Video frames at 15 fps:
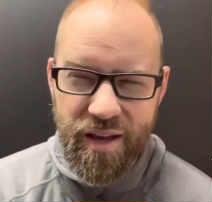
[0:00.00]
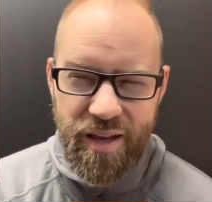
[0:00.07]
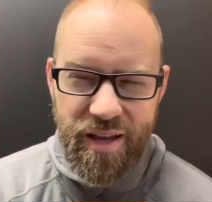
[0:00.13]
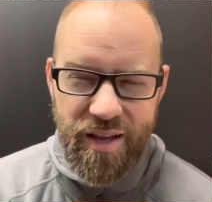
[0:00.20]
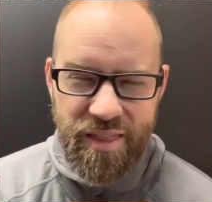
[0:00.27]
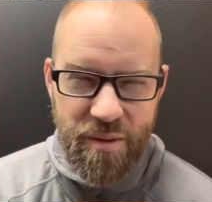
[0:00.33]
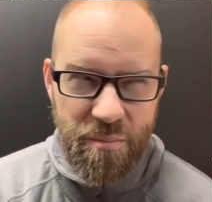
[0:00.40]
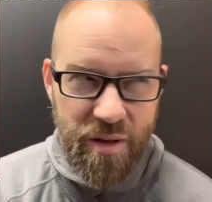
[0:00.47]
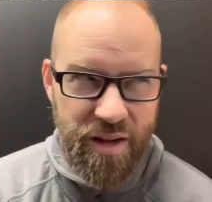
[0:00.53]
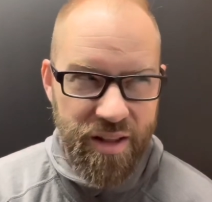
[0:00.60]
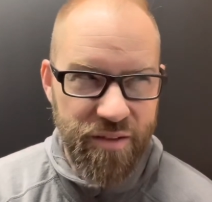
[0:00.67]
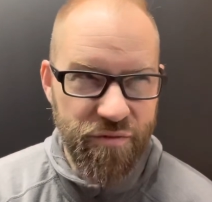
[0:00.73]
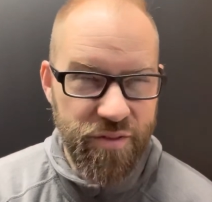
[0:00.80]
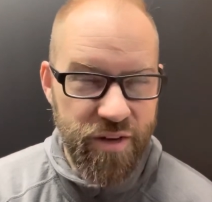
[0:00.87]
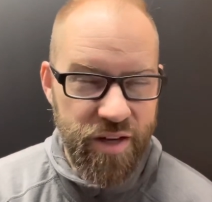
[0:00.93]
in the middle
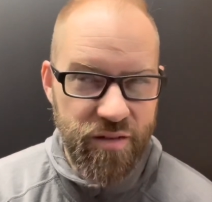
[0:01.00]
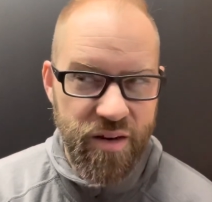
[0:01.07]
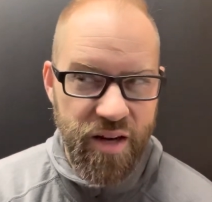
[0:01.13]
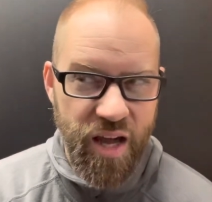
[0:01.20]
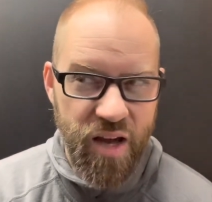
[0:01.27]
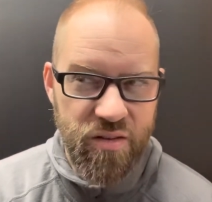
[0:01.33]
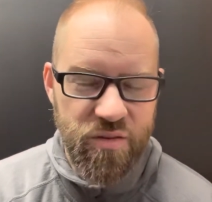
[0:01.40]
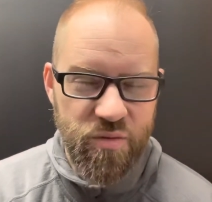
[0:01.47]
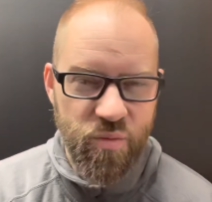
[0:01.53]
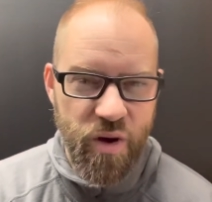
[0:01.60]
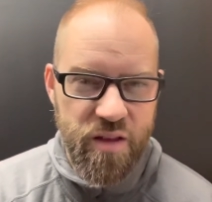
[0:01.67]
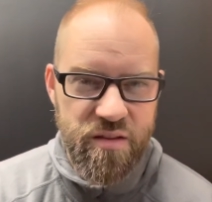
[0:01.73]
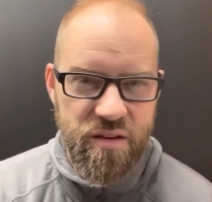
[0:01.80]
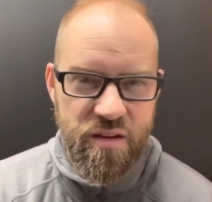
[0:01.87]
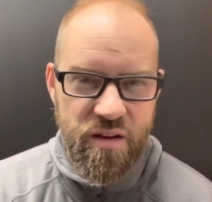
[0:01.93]
of figuring out
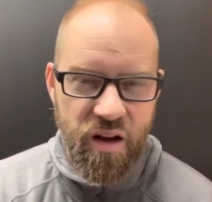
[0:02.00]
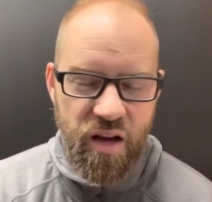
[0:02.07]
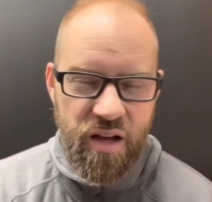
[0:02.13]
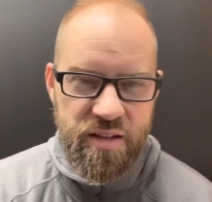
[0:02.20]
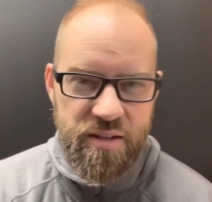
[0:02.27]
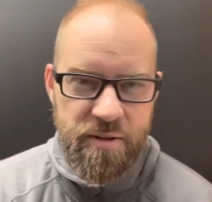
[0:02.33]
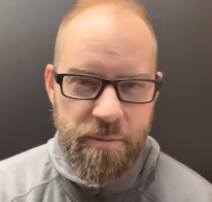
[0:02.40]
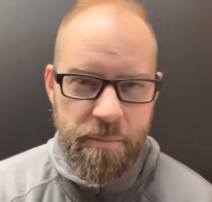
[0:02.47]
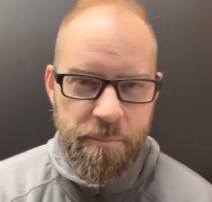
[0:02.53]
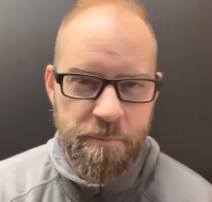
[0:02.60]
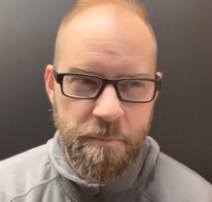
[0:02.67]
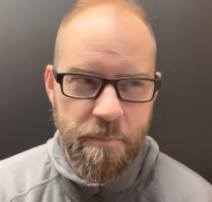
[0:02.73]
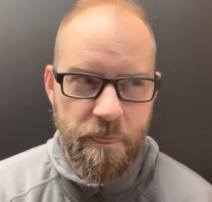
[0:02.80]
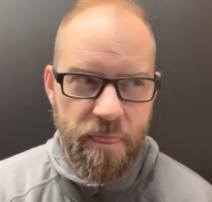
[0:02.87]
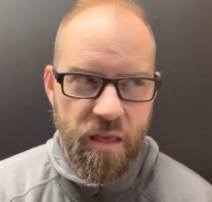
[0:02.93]
whether or not
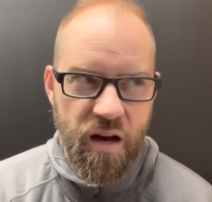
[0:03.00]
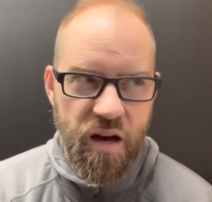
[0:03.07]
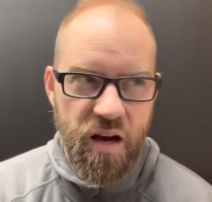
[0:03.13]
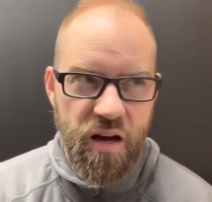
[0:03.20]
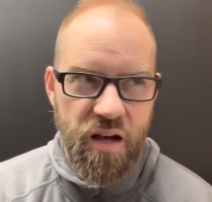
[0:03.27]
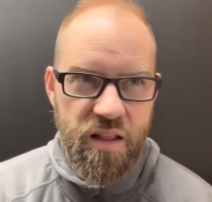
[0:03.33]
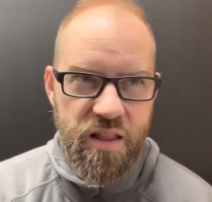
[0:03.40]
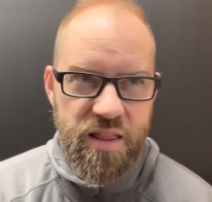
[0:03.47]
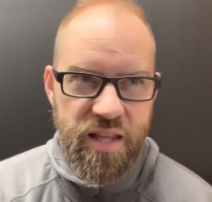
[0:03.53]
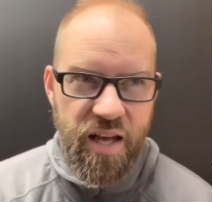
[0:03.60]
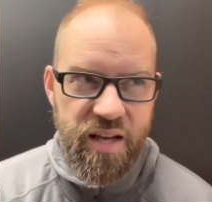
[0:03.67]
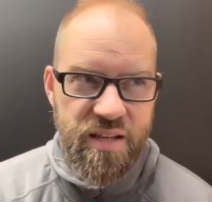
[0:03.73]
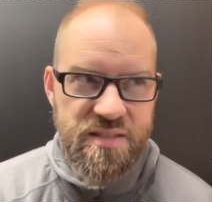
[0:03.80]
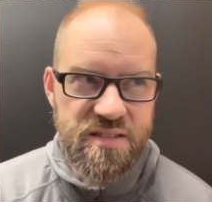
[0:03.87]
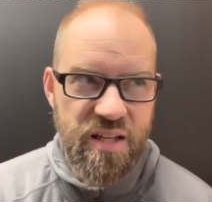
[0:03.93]

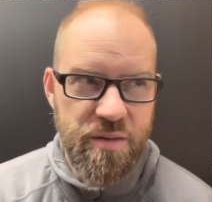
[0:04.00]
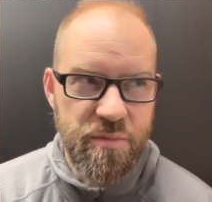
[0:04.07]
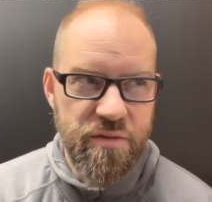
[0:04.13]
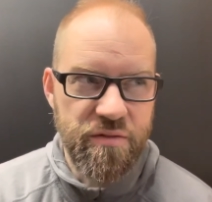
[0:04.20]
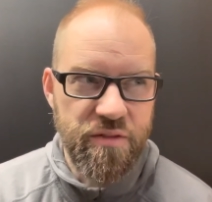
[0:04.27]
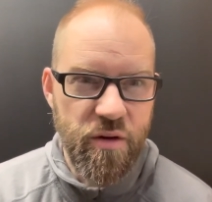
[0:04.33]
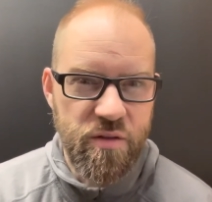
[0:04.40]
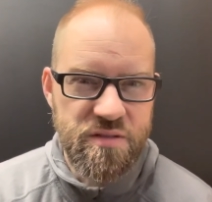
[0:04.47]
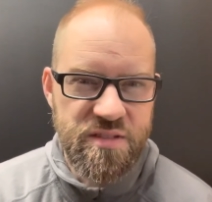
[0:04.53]
letting some of those